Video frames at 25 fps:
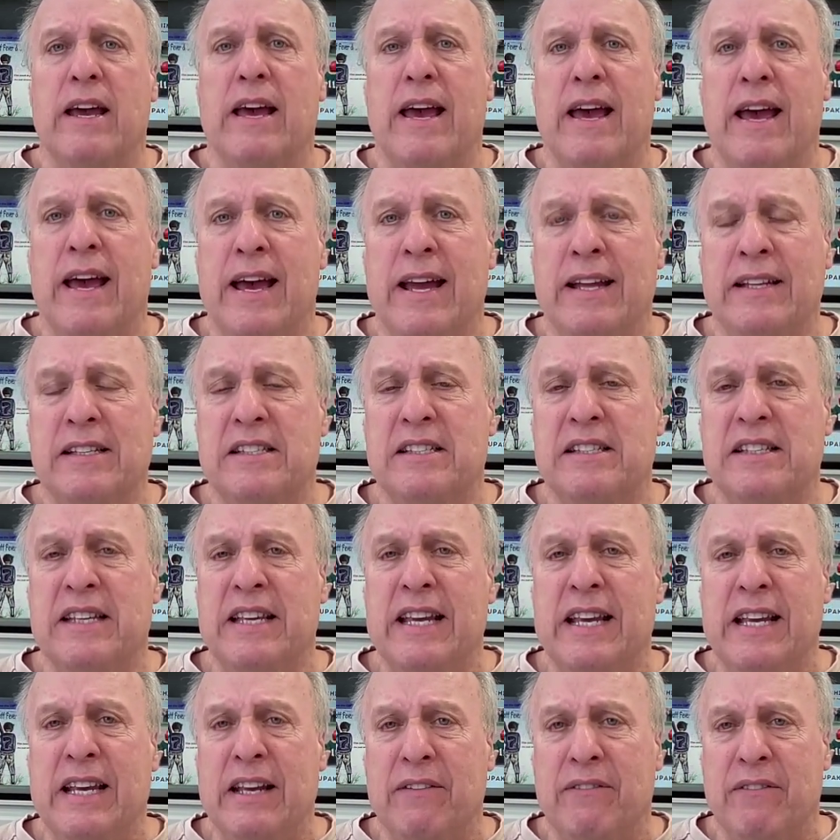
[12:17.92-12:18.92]
and
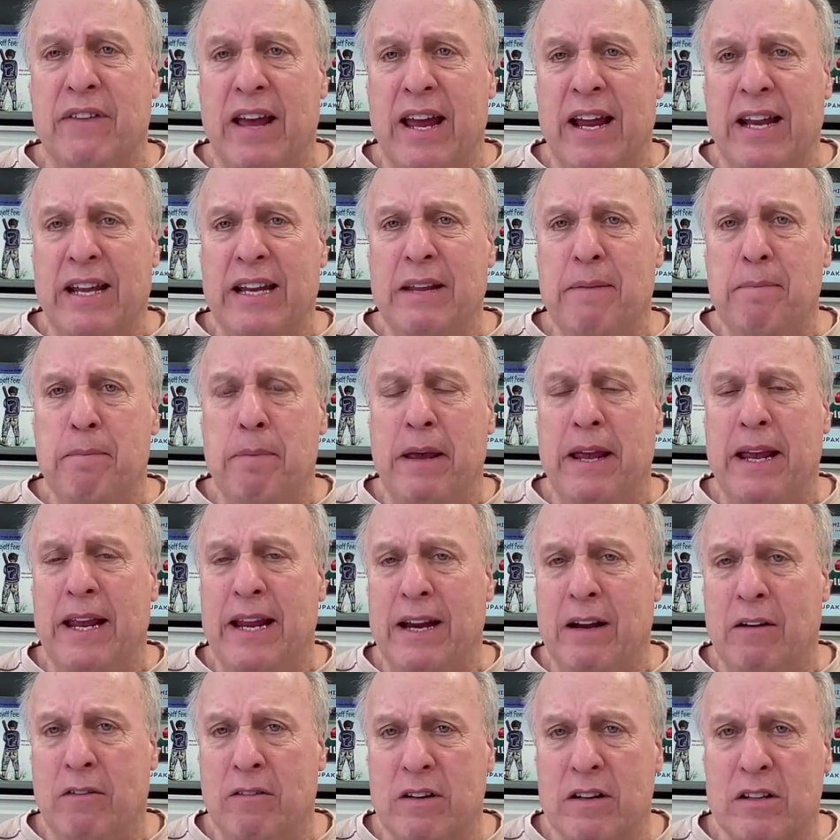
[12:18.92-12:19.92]
seeing if any
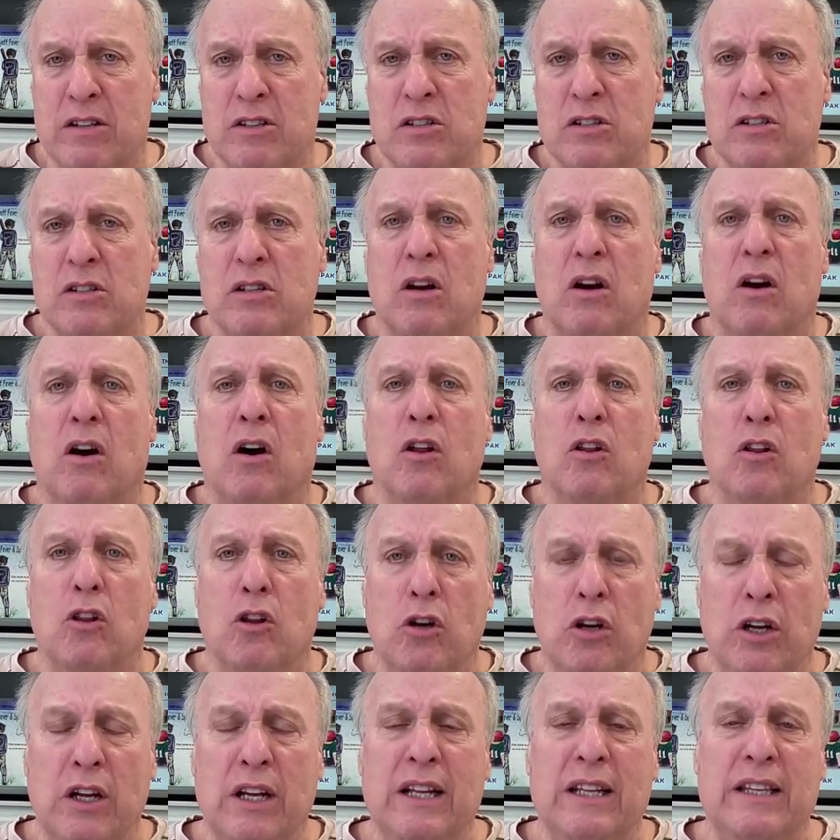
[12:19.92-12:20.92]
parents are
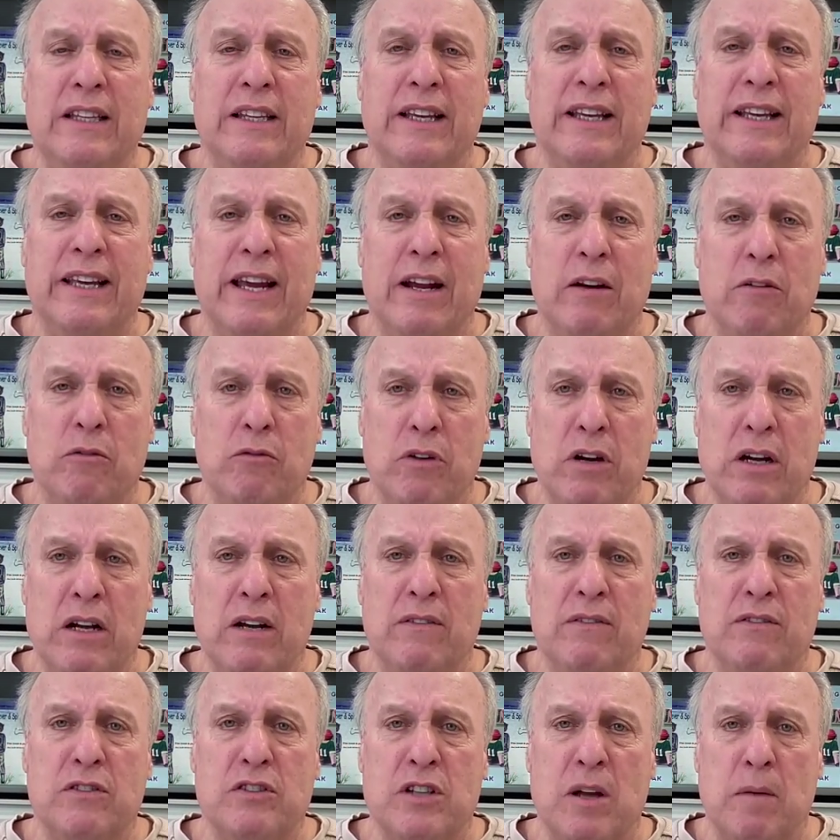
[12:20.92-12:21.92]
looking to get rid
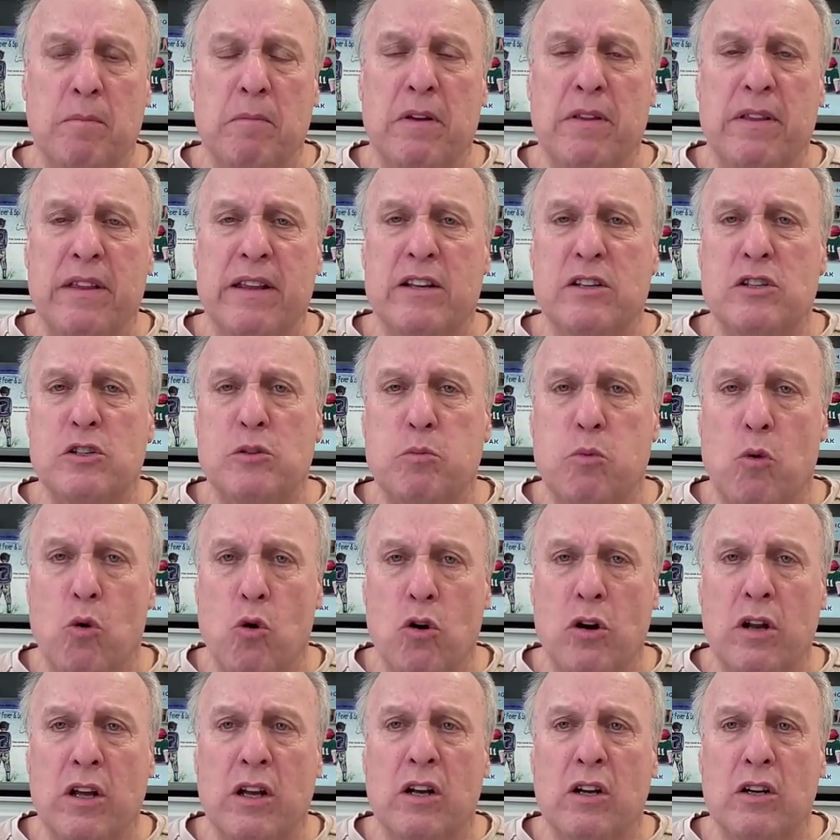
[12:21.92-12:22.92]
of some of their
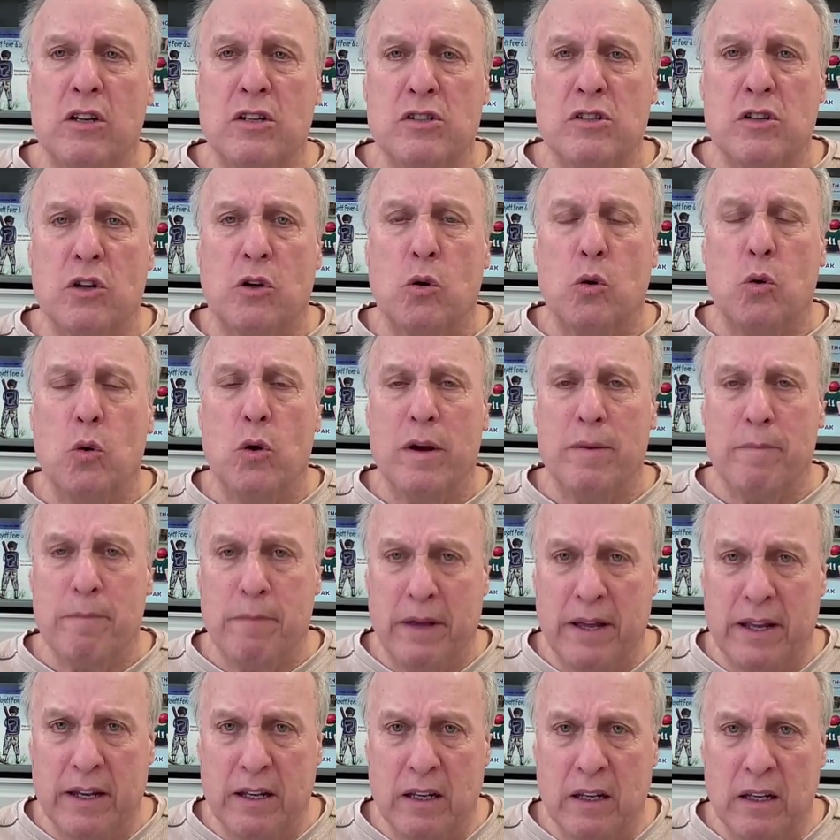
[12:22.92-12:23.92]
sporting goods
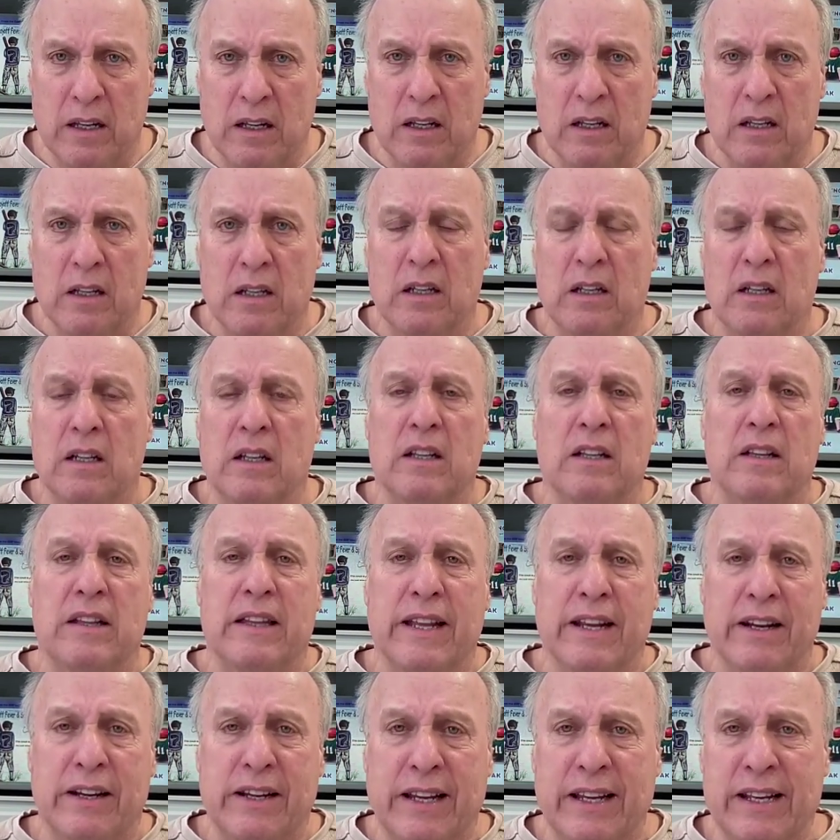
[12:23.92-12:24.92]
equipment.
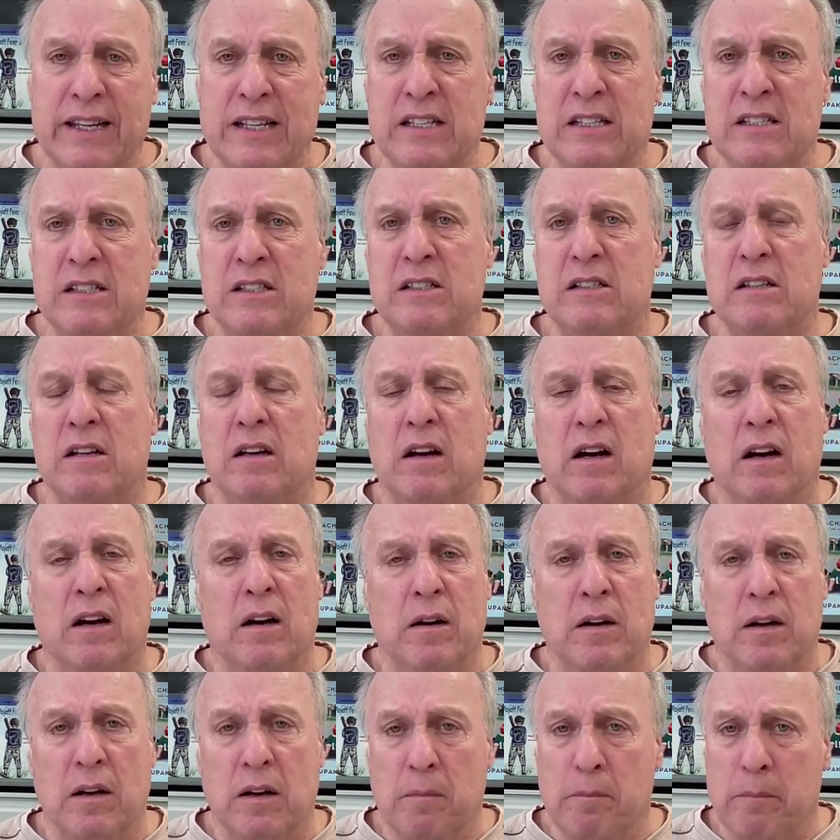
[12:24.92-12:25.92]
Their kids
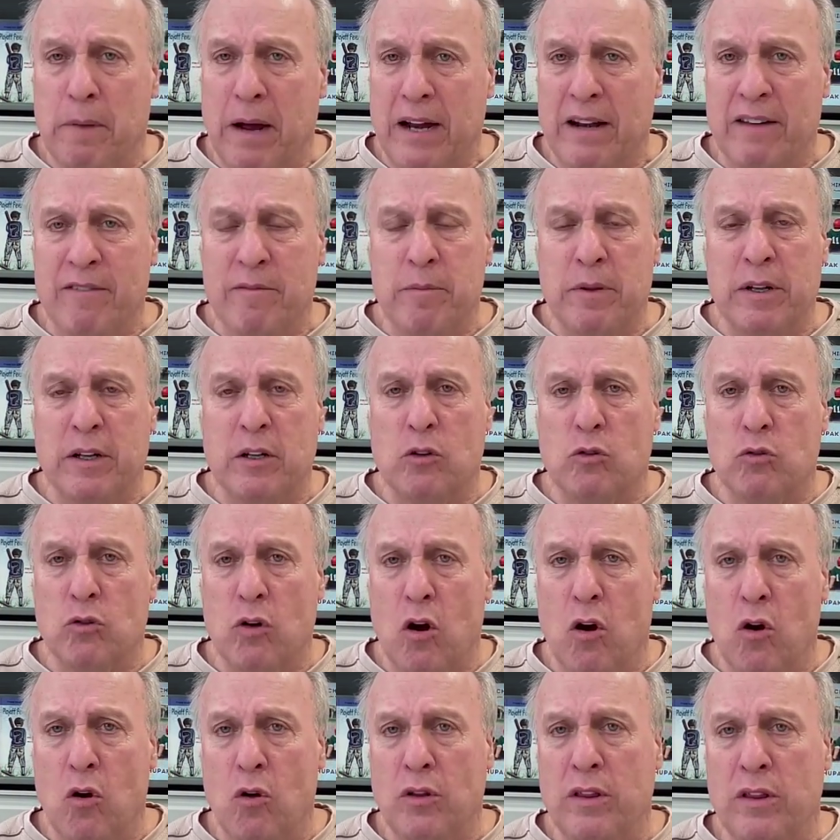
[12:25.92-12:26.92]
might have been
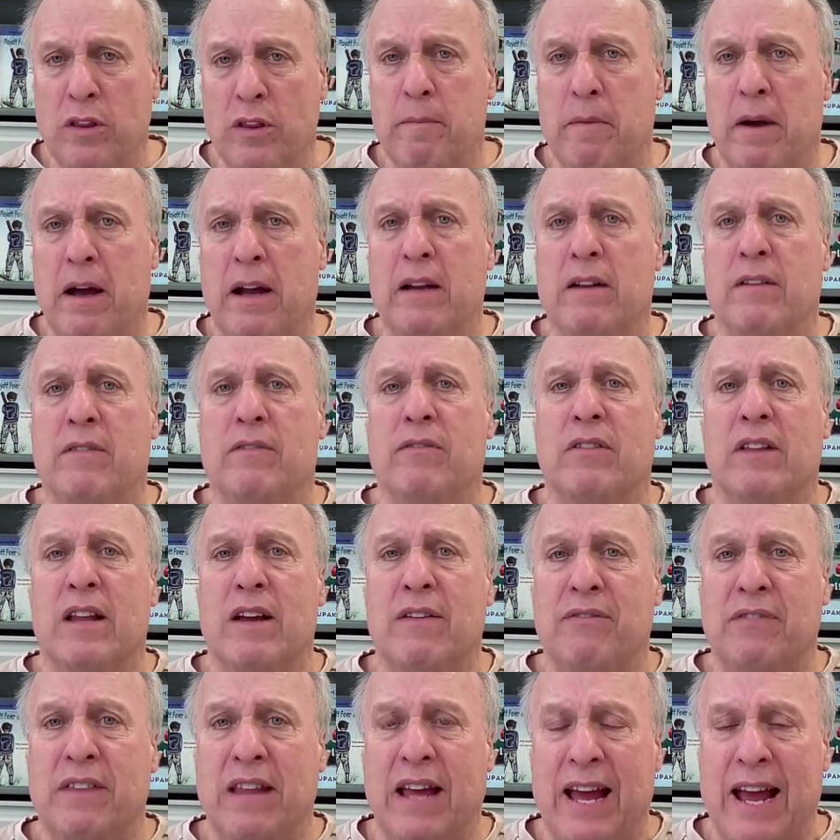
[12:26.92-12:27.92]
grown, they might have
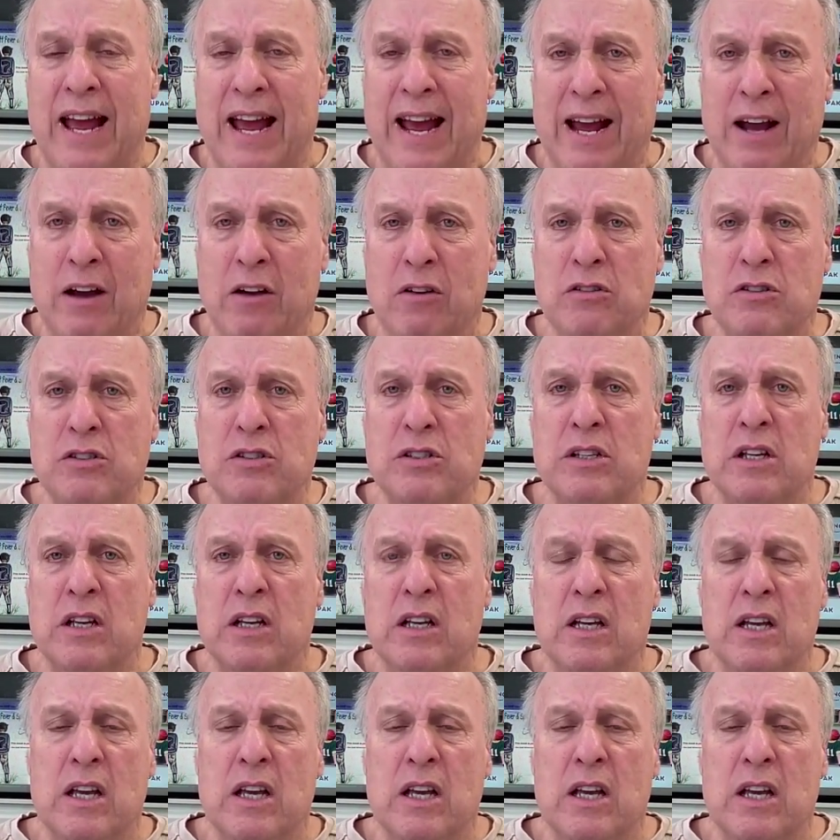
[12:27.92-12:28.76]
left the house.